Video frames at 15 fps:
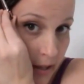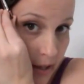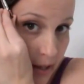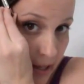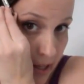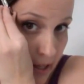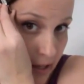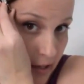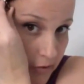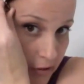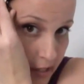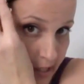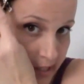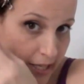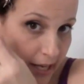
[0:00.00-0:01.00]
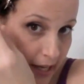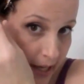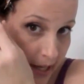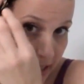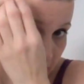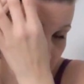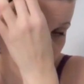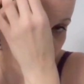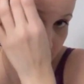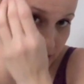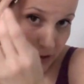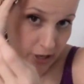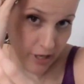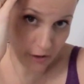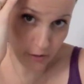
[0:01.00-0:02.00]
Every day, because
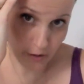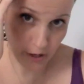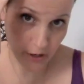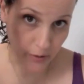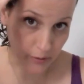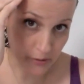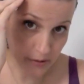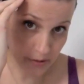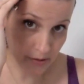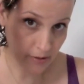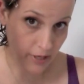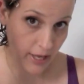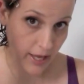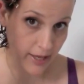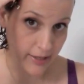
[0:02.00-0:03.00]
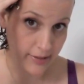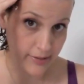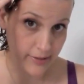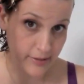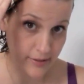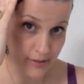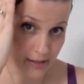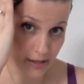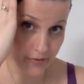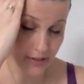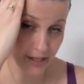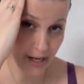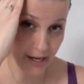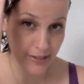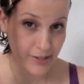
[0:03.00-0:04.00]
your hair grows, and every
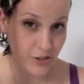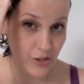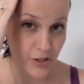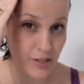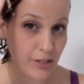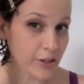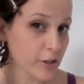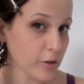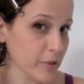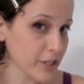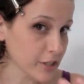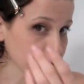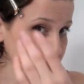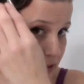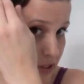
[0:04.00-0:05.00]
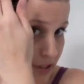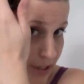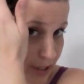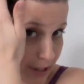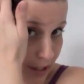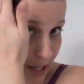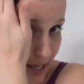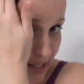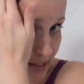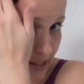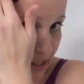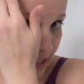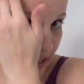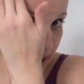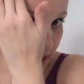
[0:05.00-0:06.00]
day it's just a little bit different than the last day.